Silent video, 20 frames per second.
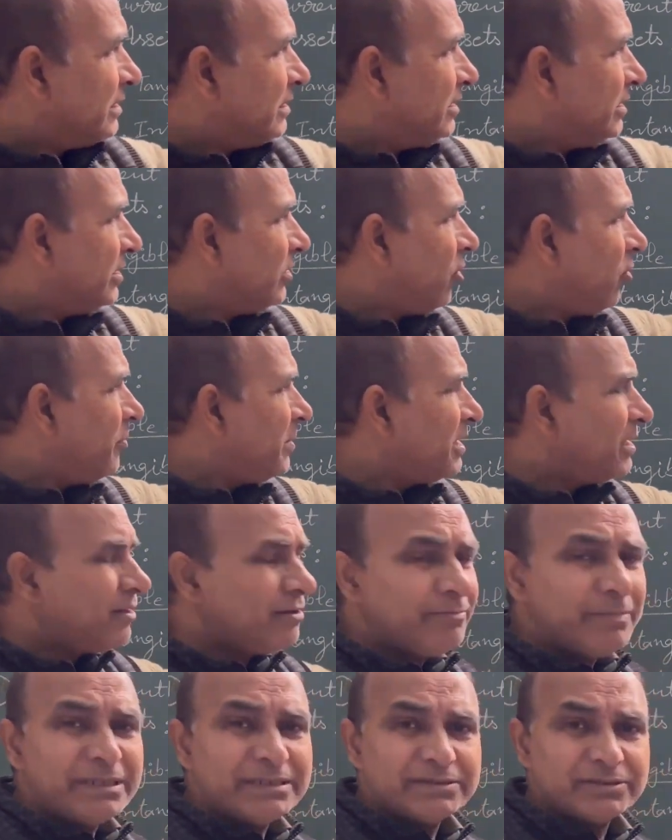Nominal
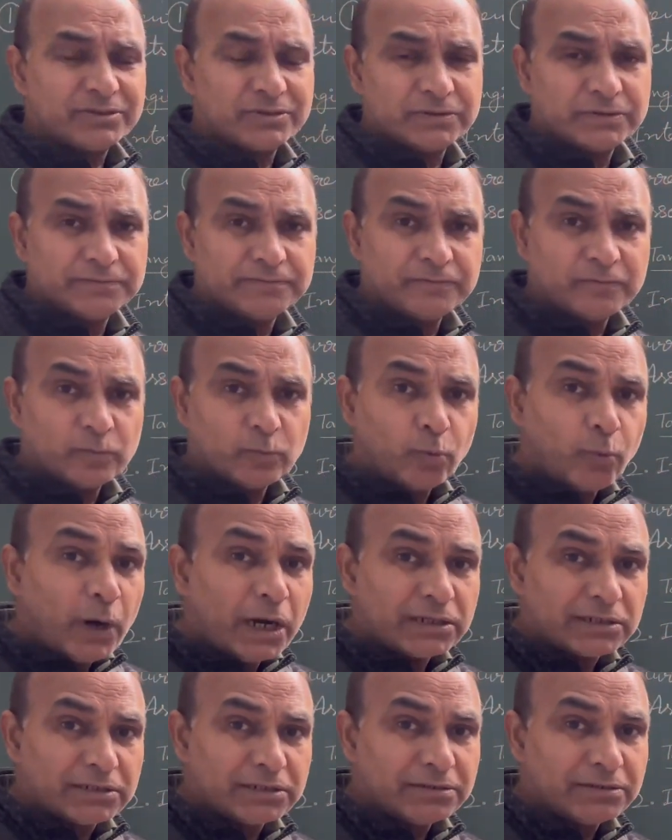means
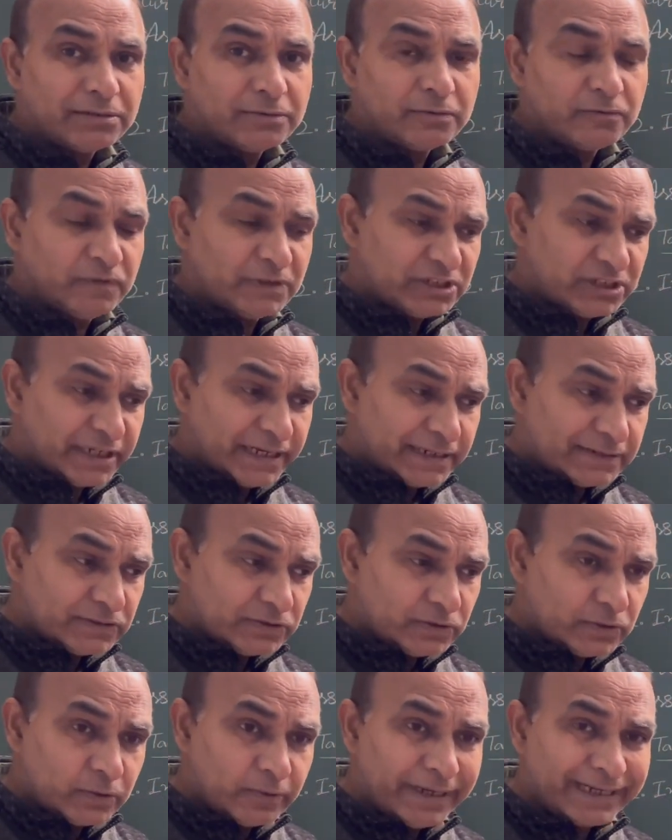what? Which has
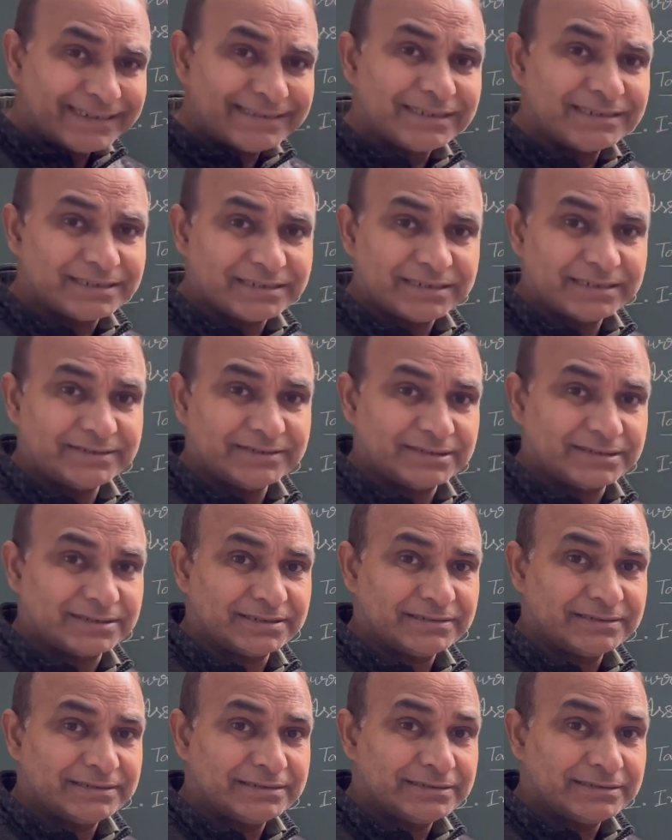no existence.